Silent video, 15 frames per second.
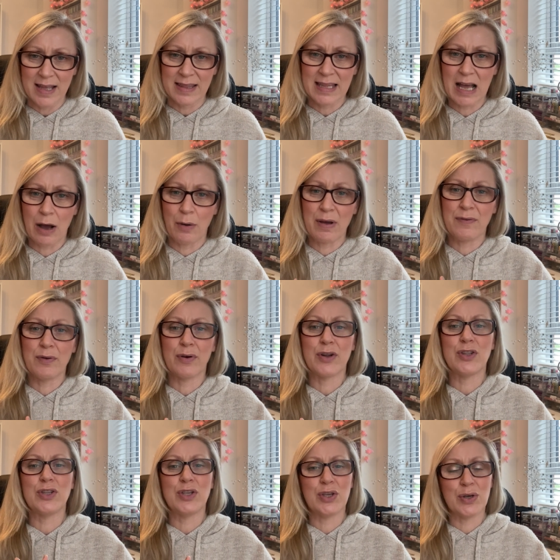Now, if you're a
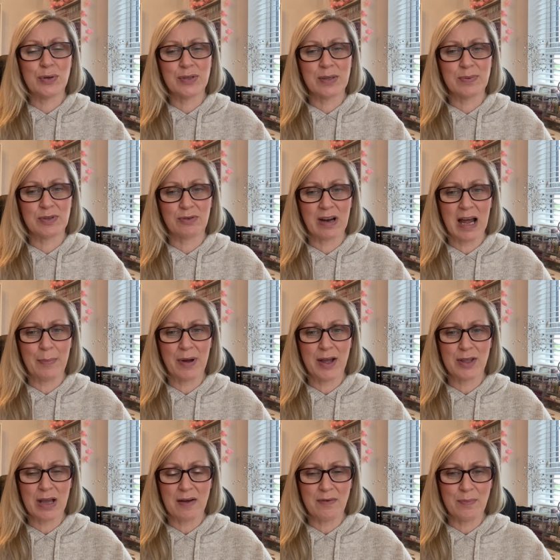new subscriber
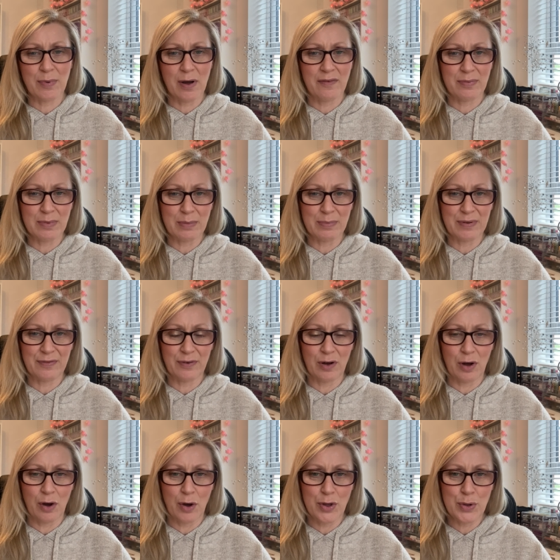and you haven't bought from them
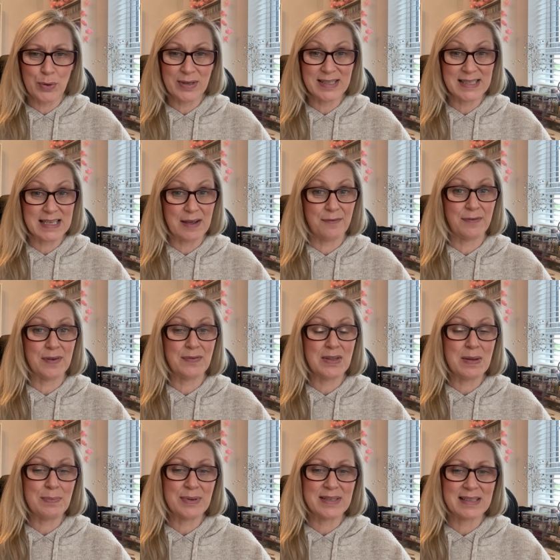before, you can save
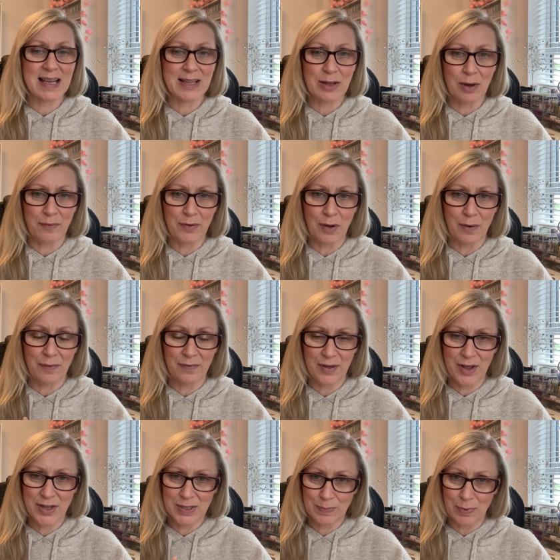15% off your
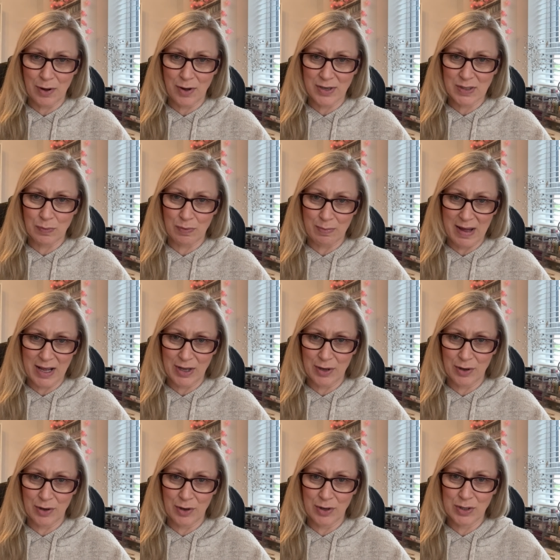first box with my
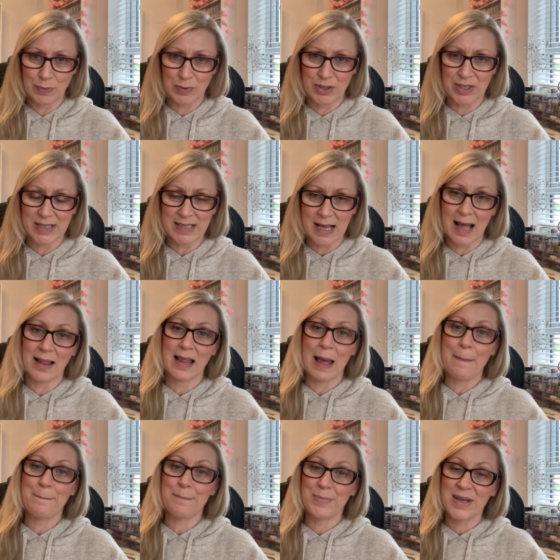code, which is
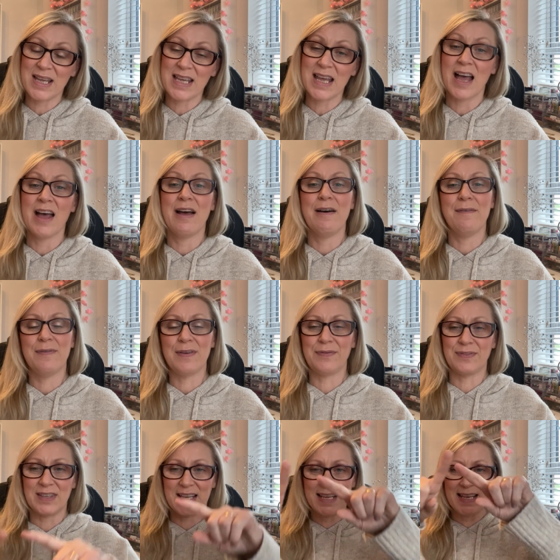LMB15.
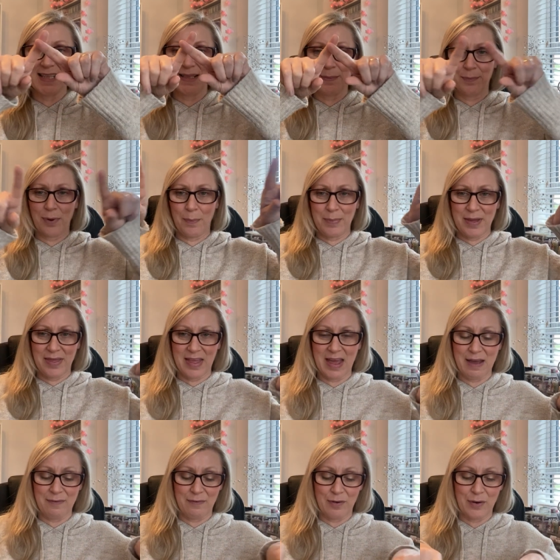Pop it
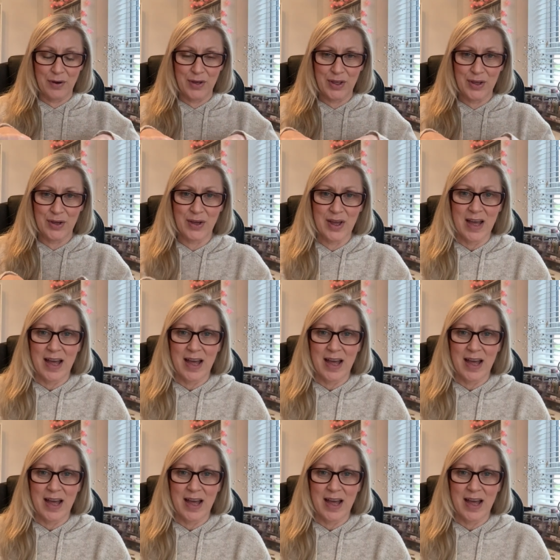there for you.